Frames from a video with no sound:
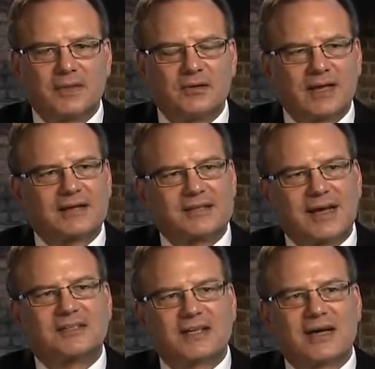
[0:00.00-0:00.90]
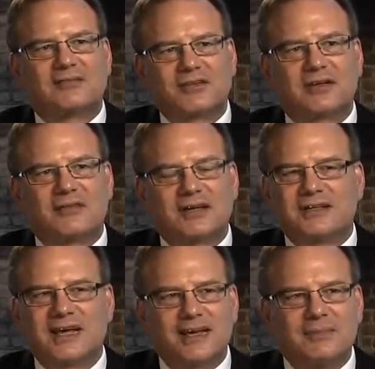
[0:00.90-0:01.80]
you'd like not to have to give
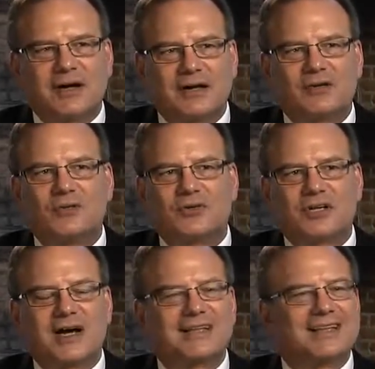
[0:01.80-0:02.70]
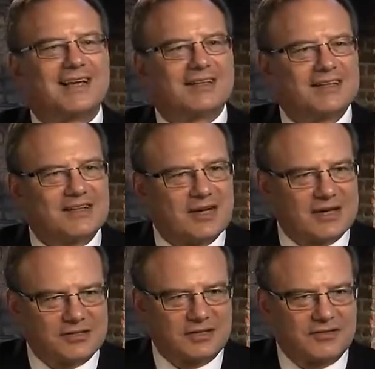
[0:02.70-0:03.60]
that to anybody who is highly likely
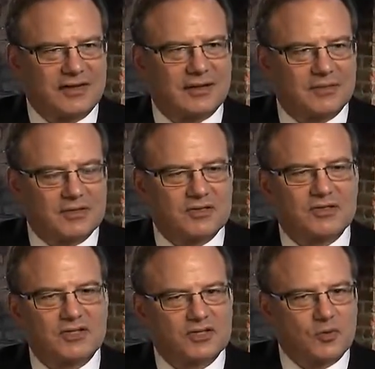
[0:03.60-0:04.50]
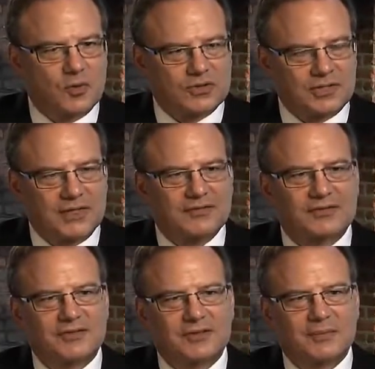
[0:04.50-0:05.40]
not to develop the disease. You want to give
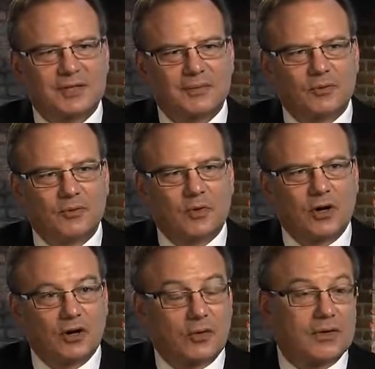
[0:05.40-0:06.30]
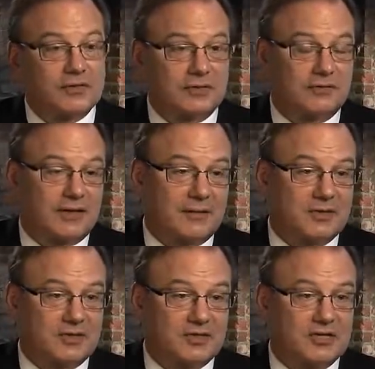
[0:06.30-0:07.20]
it to the people who are going to develop
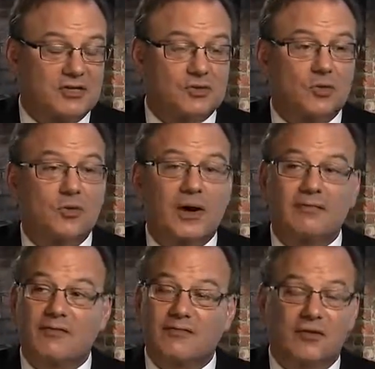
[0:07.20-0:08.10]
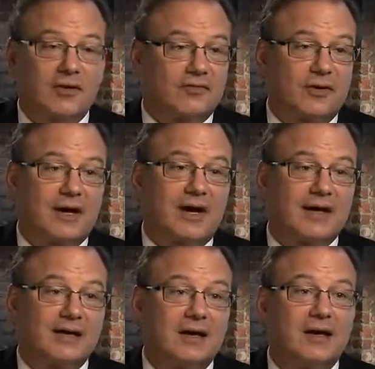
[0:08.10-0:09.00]
the disease or who have a very, very
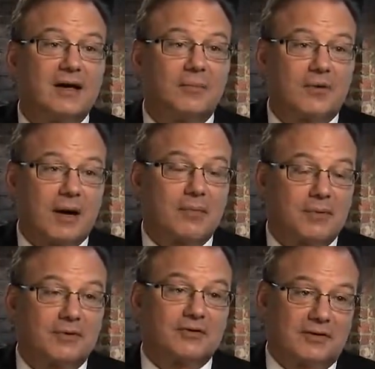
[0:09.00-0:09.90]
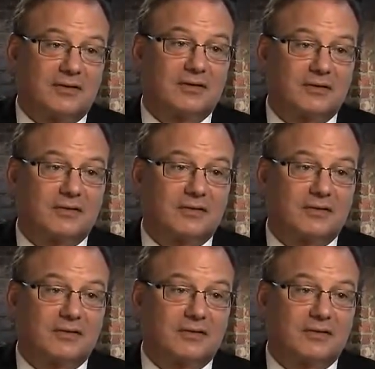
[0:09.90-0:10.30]
high probability that